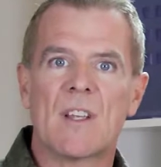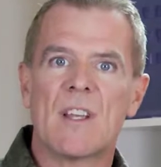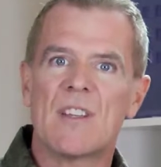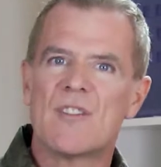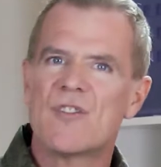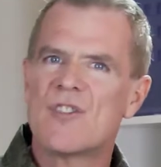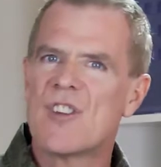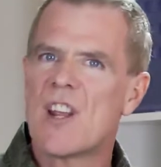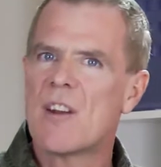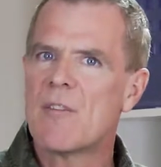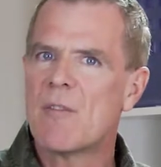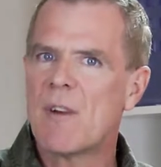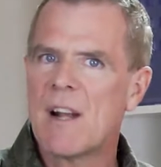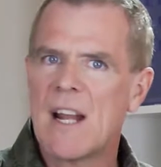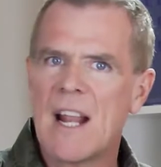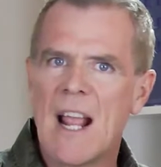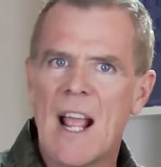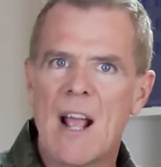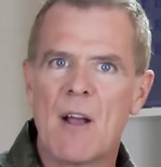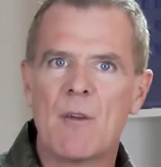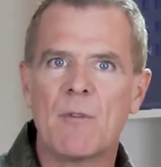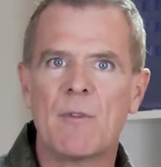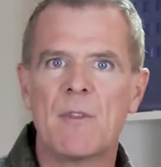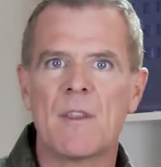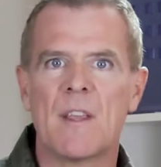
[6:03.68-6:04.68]
are generally
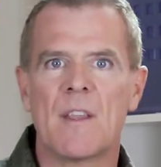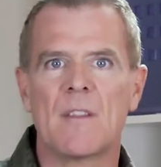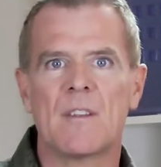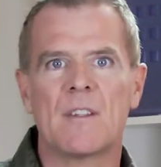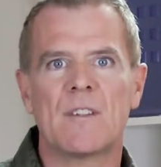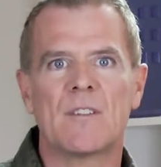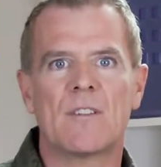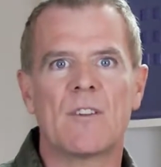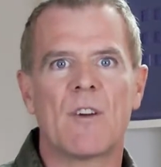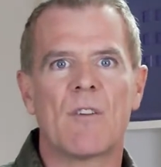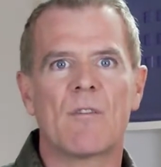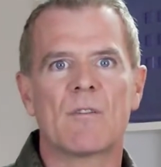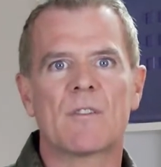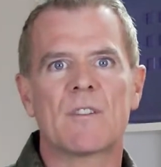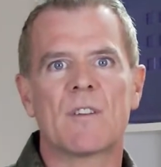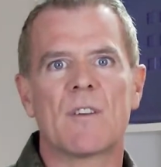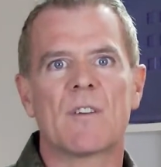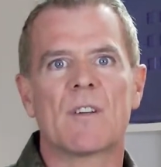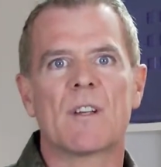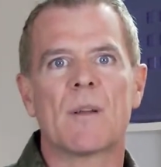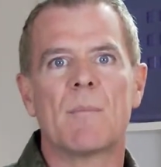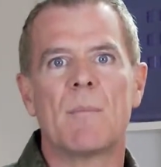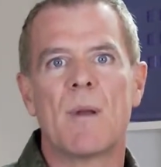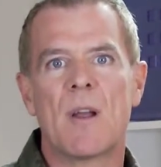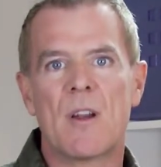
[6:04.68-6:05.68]
healthier than dogs
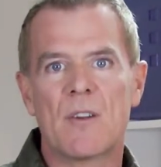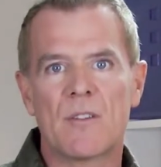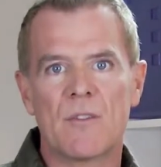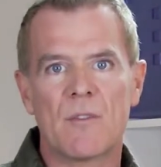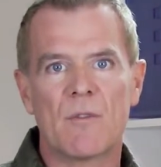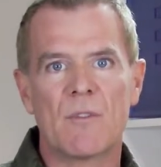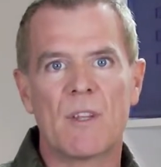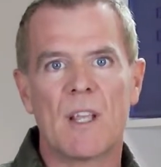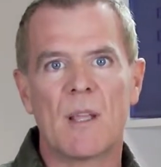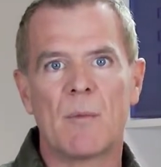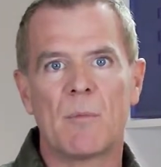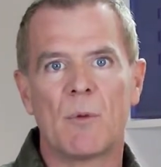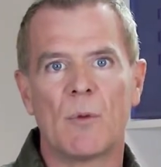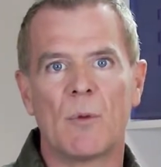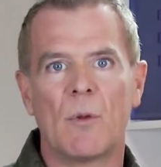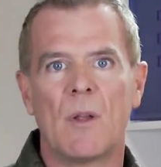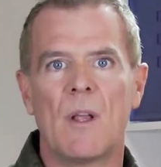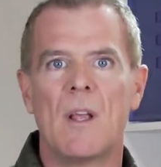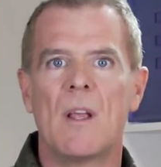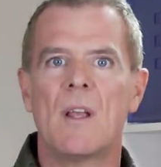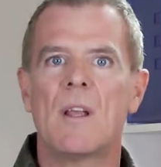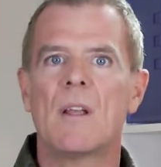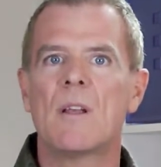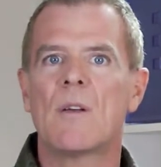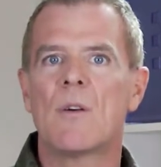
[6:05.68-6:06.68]
on commercial kibble
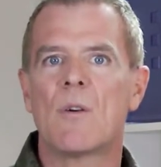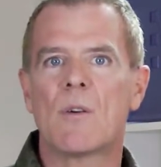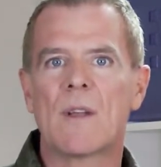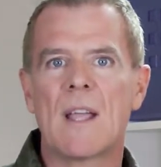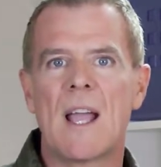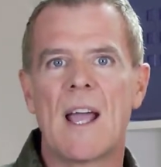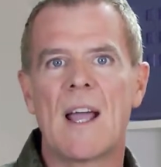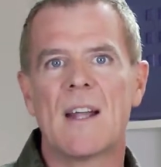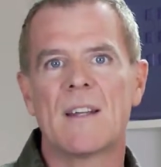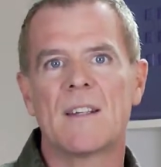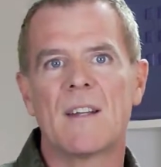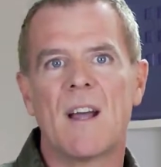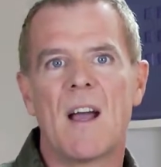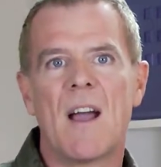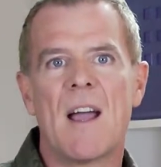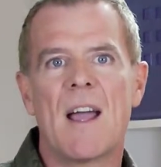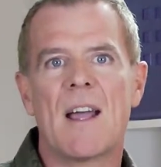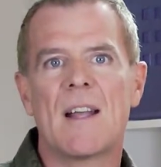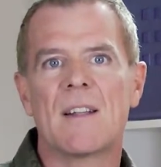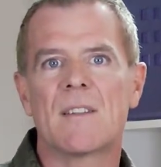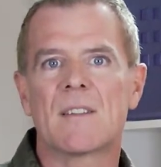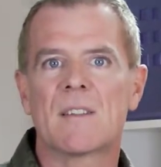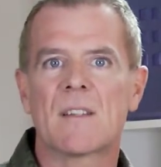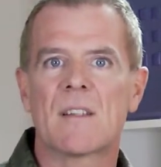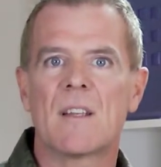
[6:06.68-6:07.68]
or canned
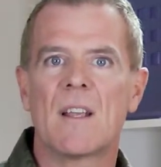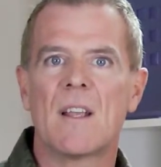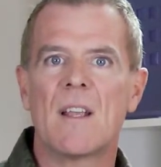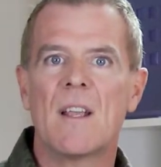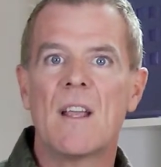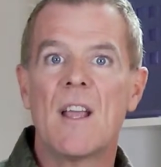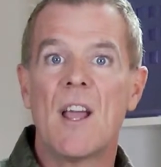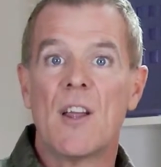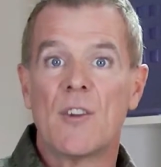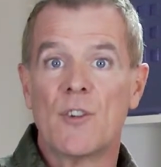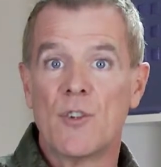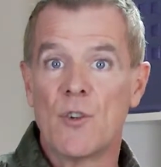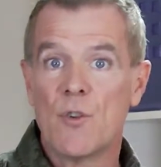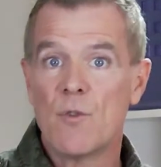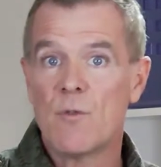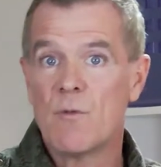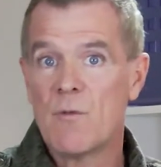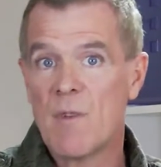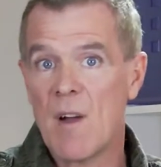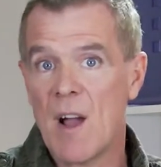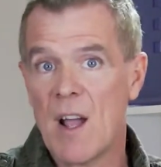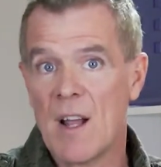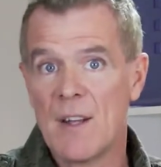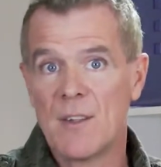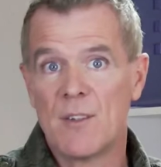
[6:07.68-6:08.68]
diets, and you'll
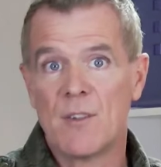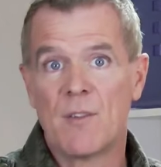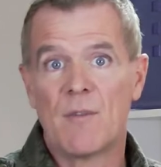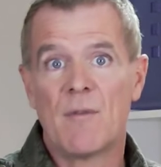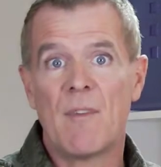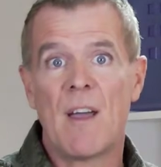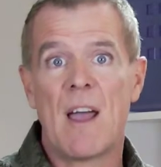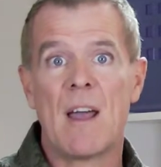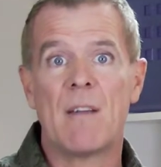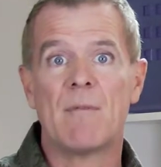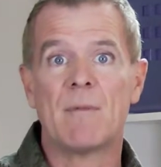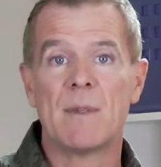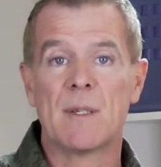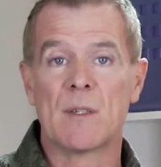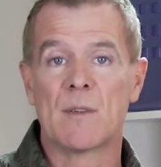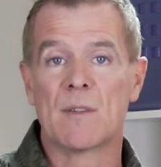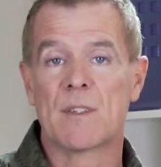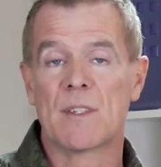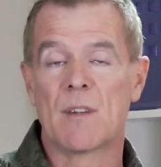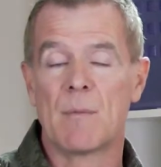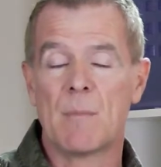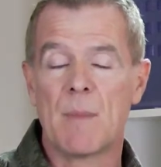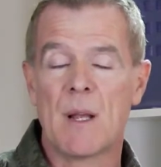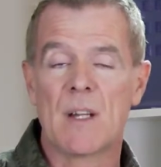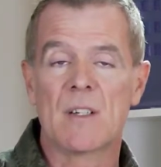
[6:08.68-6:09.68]
find your vet
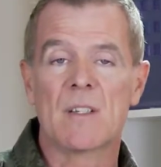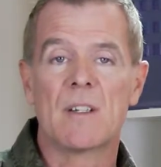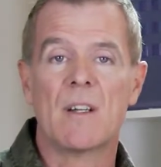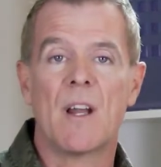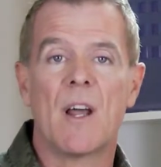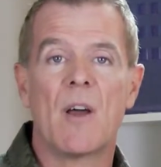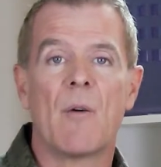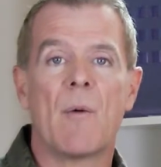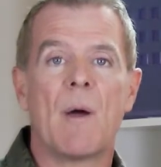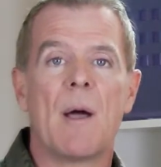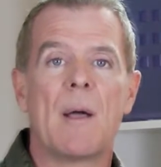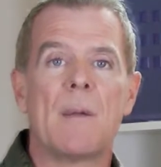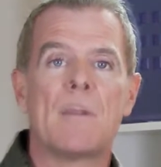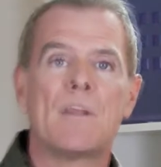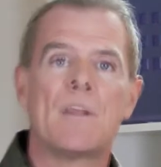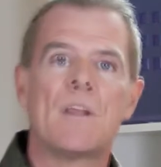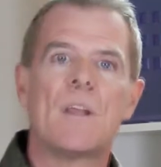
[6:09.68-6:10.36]
bills are much lower.